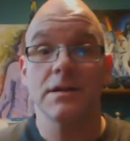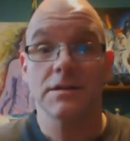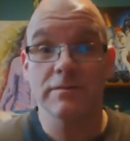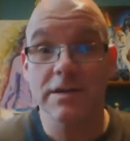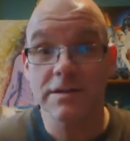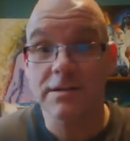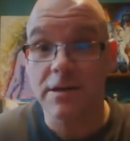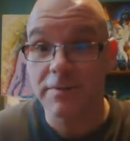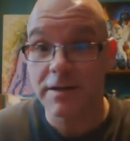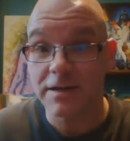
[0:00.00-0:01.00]
sweet
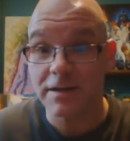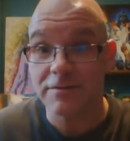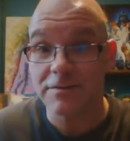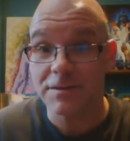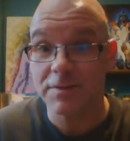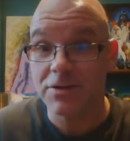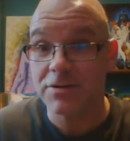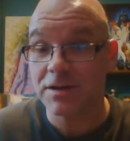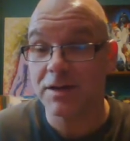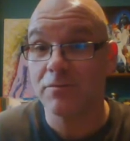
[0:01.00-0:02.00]
syrupy, speech
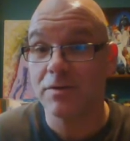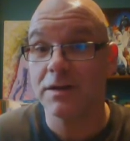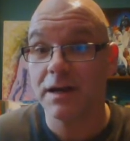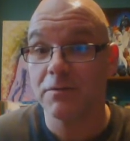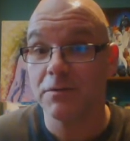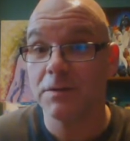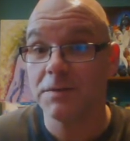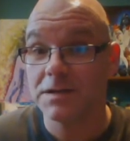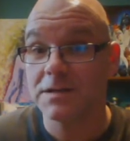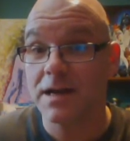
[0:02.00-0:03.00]
and really kind of roll up
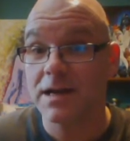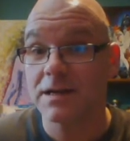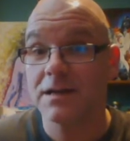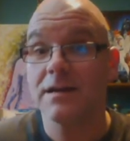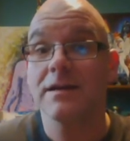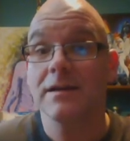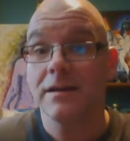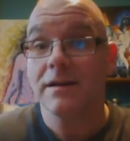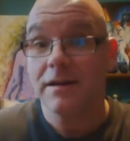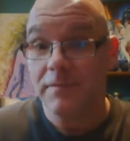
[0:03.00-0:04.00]
to this guy
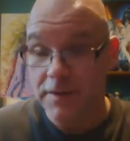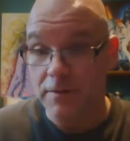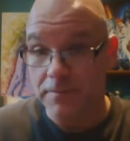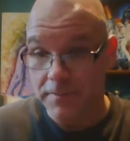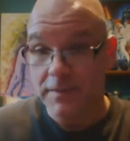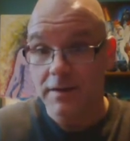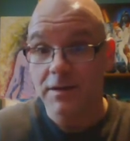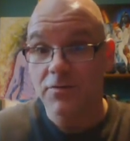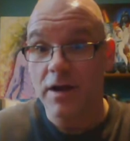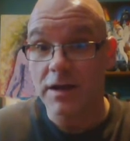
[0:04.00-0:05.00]
and,
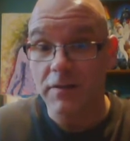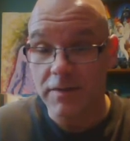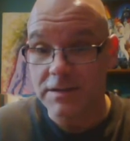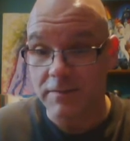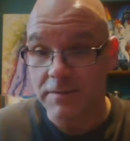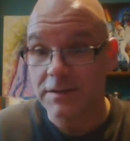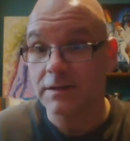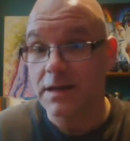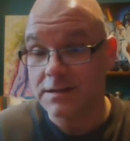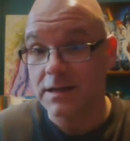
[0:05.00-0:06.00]
try to convince him to
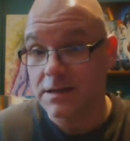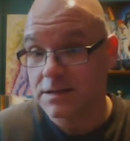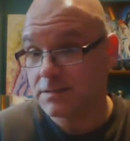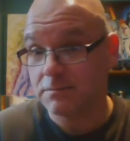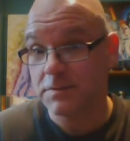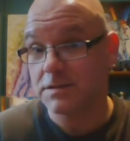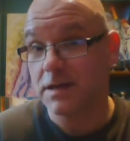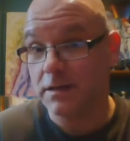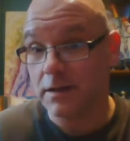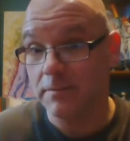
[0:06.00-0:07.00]
let us in this
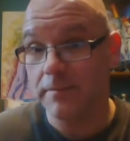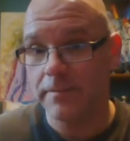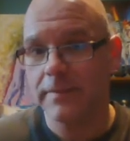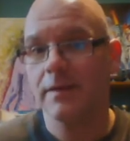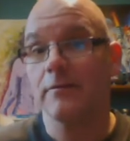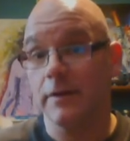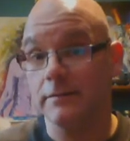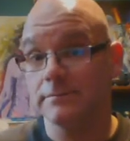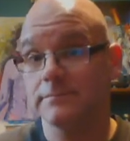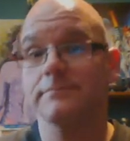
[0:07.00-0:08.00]
nightclub,
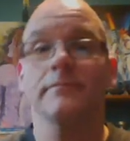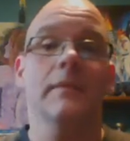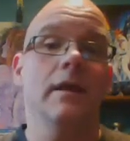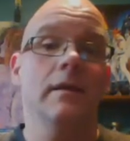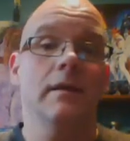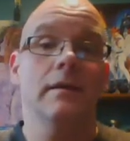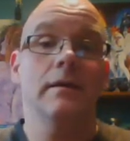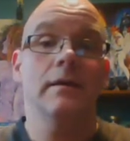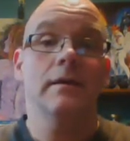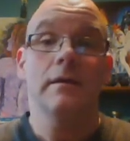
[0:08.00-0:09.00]
right?
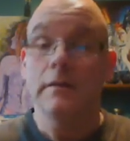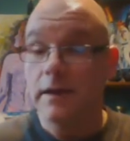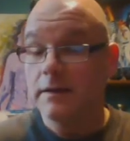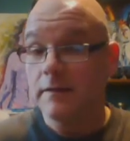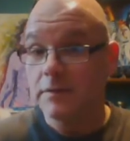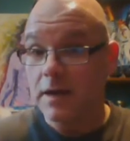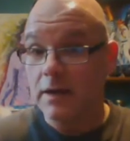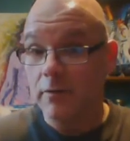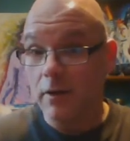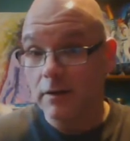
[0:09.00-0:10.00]
Then you have the
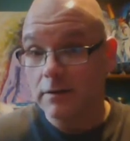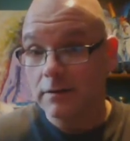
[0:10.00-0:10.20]
die roll